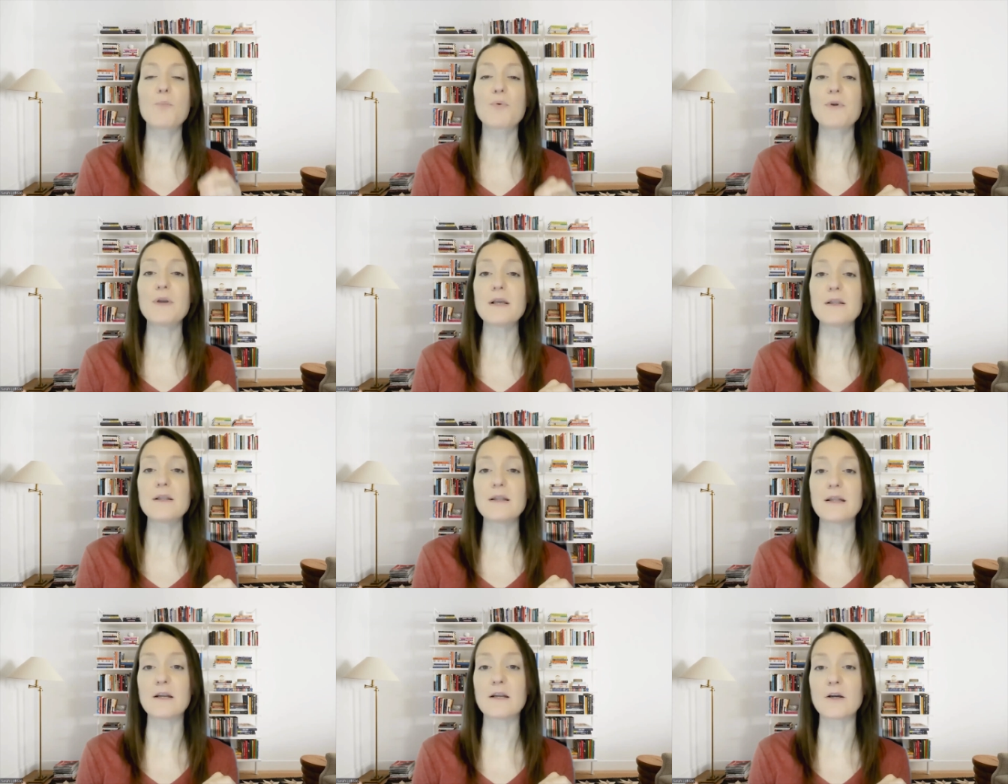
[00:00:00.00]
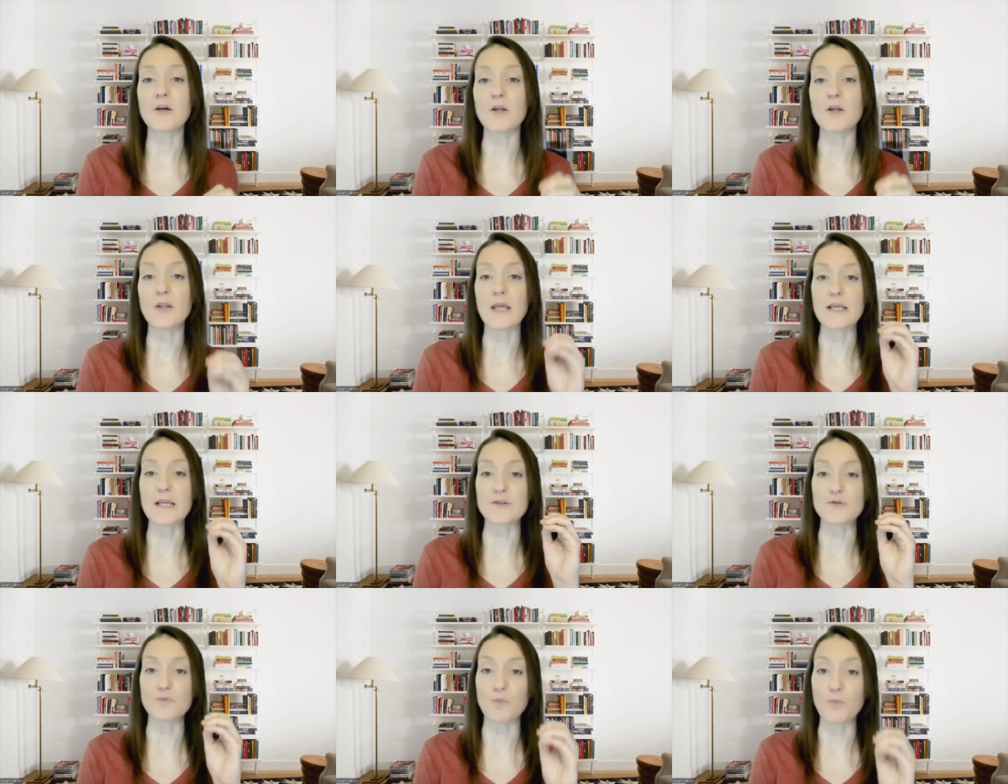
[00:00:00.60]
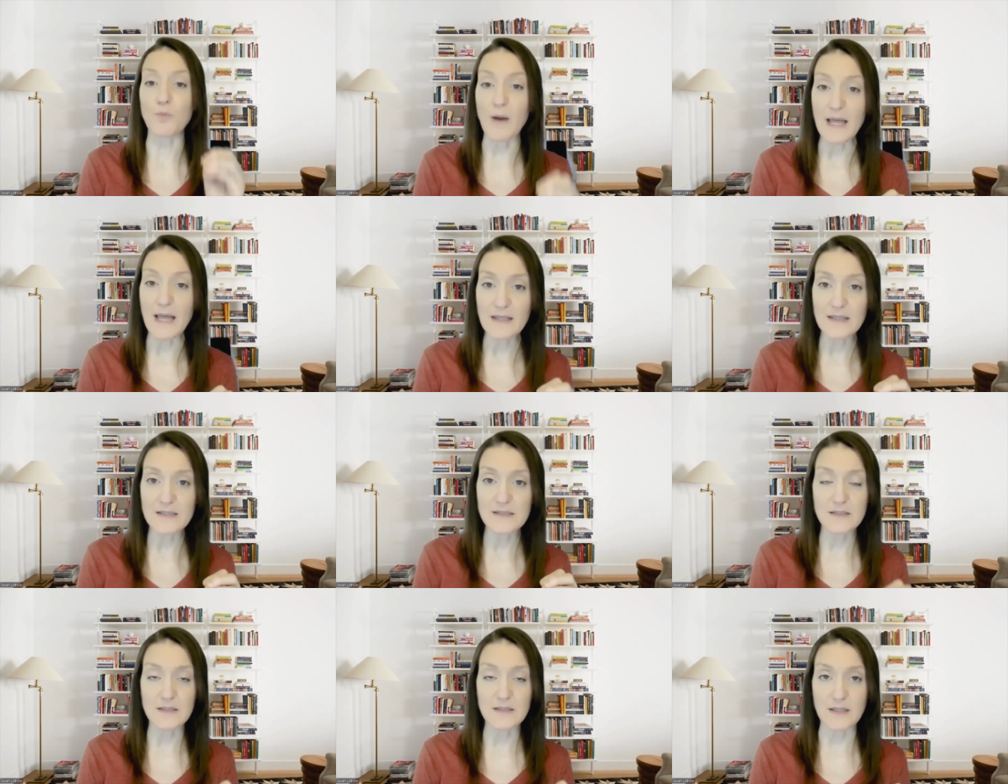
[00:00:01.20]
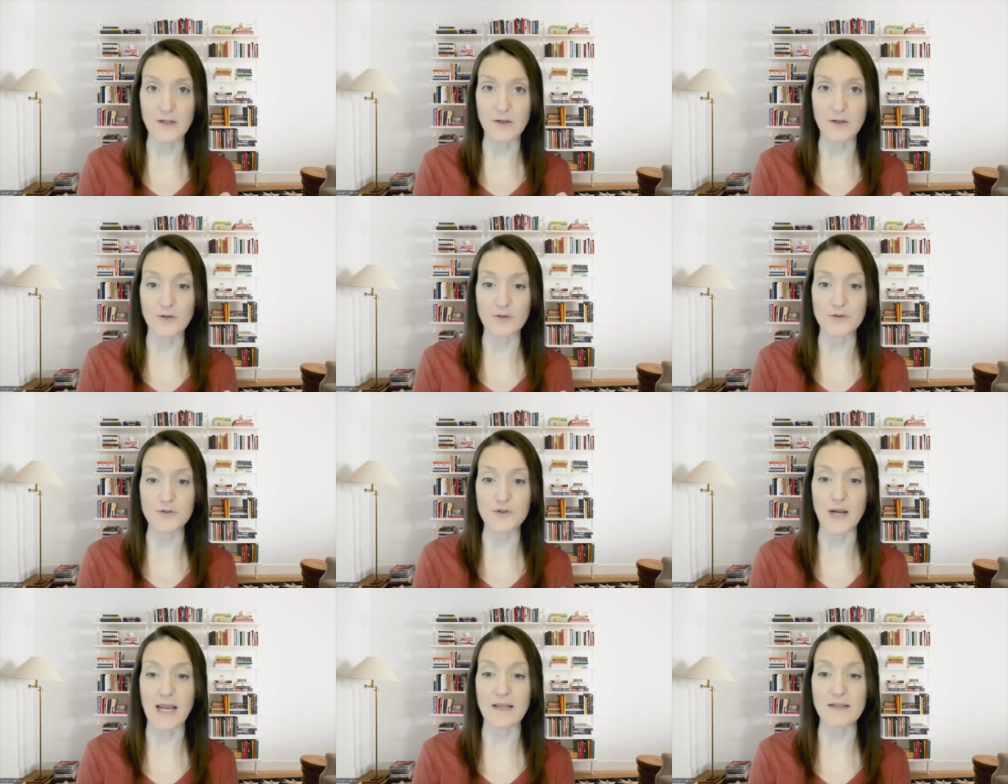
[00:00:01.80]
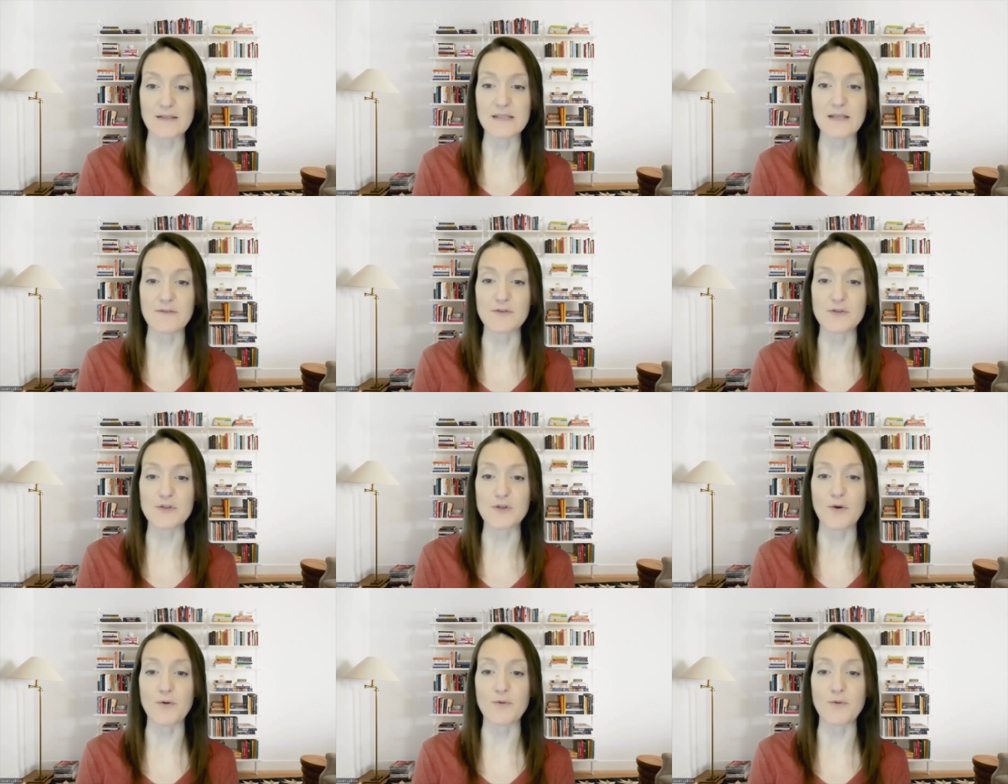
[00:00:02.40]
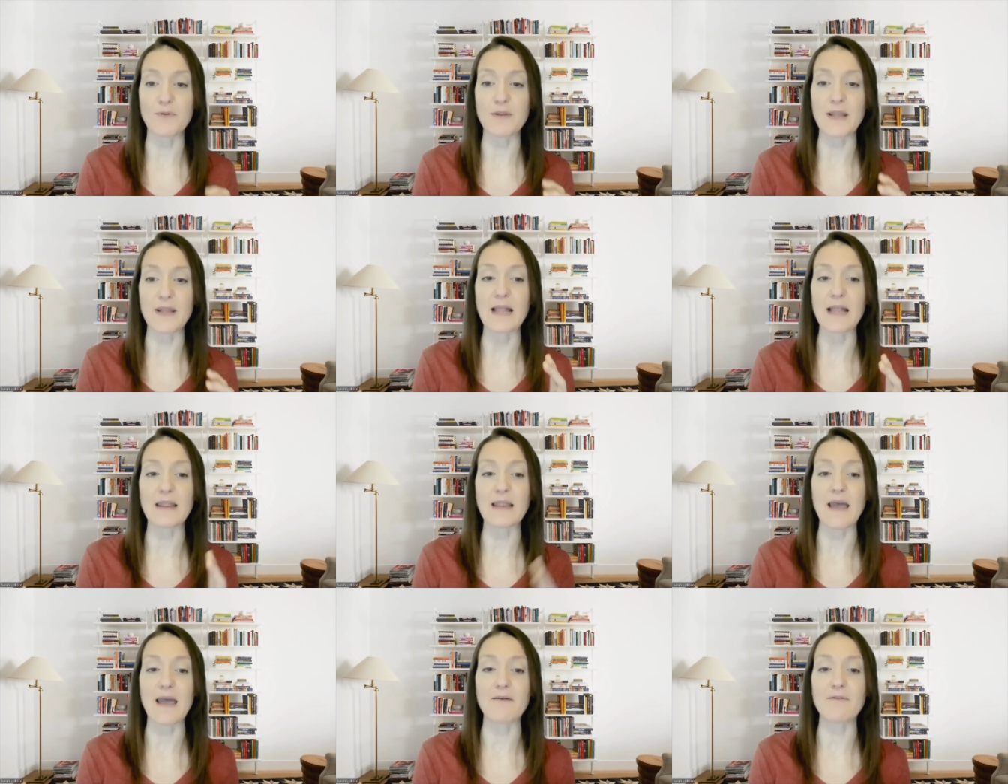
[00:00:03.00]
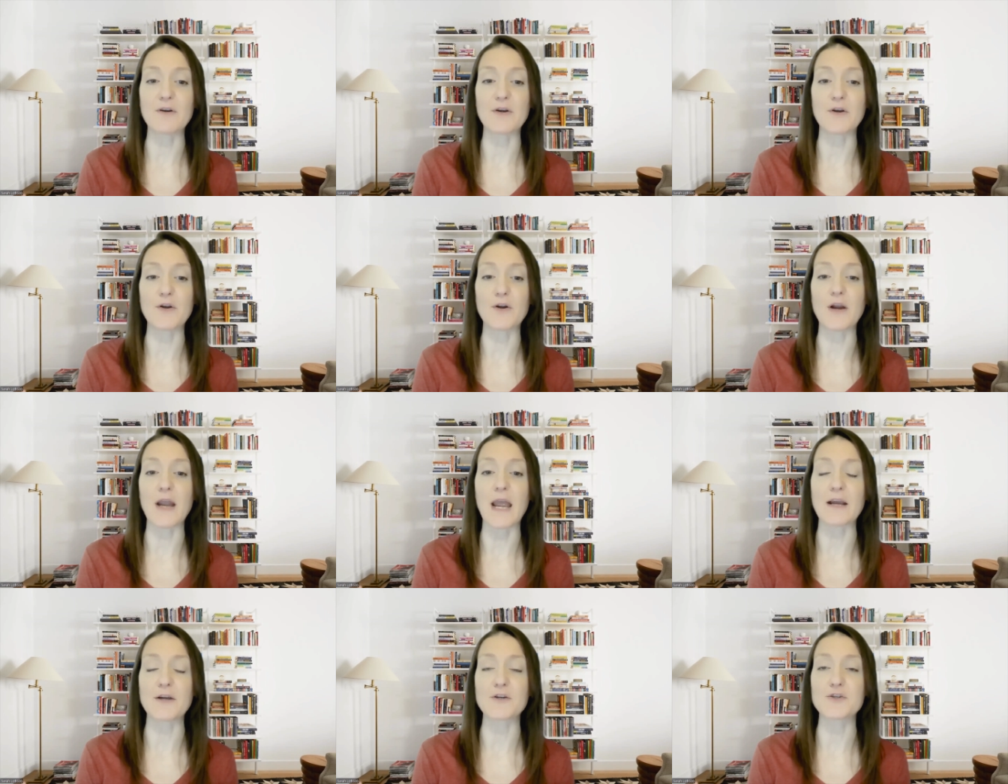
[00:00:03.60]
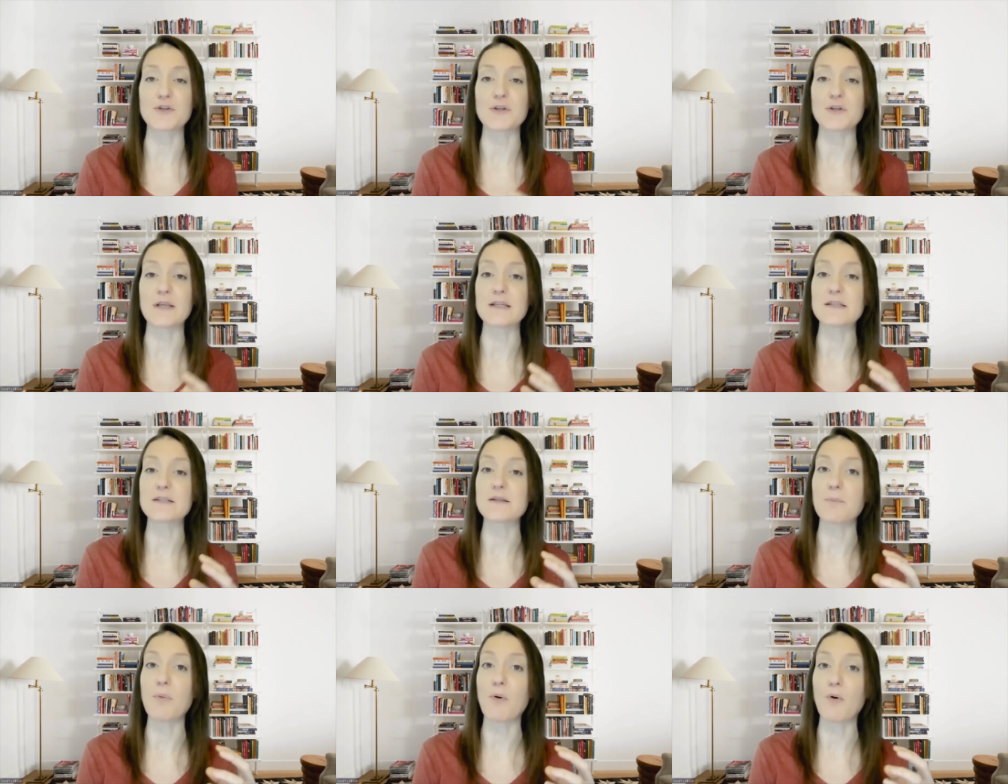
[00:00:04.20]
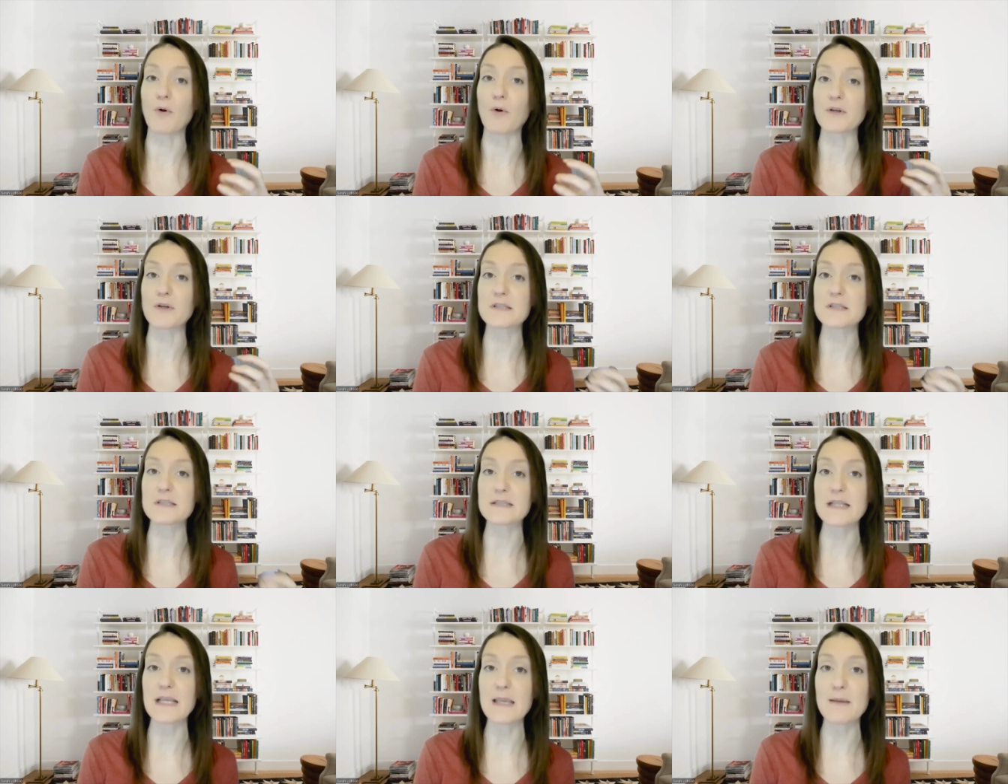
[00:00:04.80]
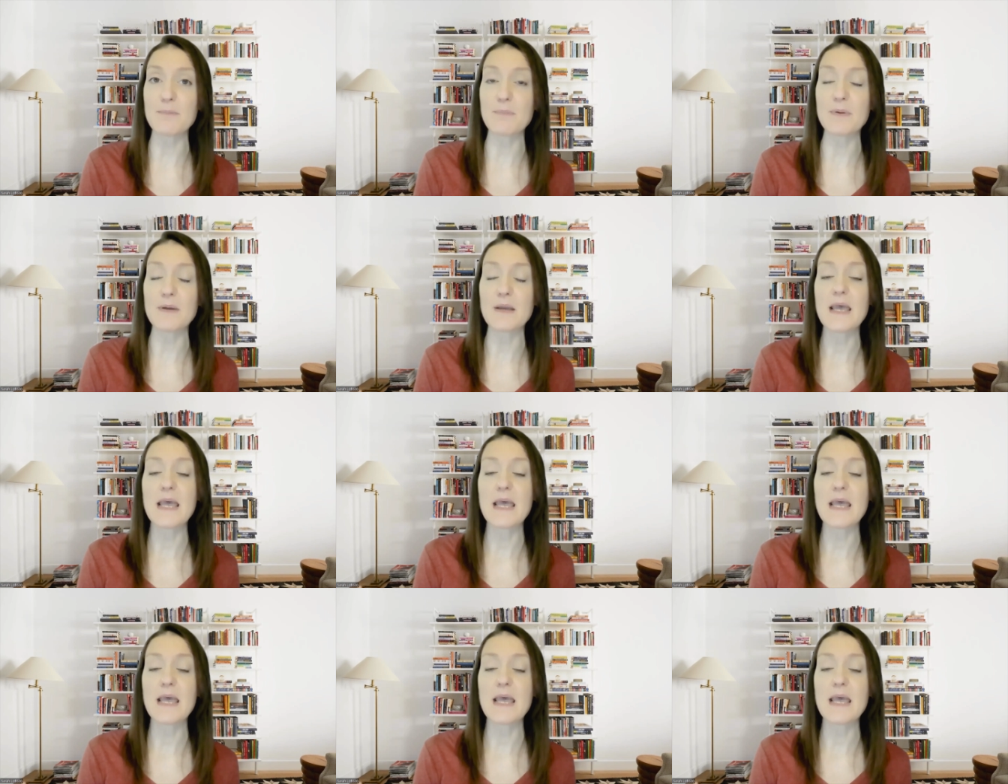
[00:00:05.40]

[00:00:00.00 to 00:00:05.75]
Preclinical as well as clinical trials have shown that lavender actually supports sleep,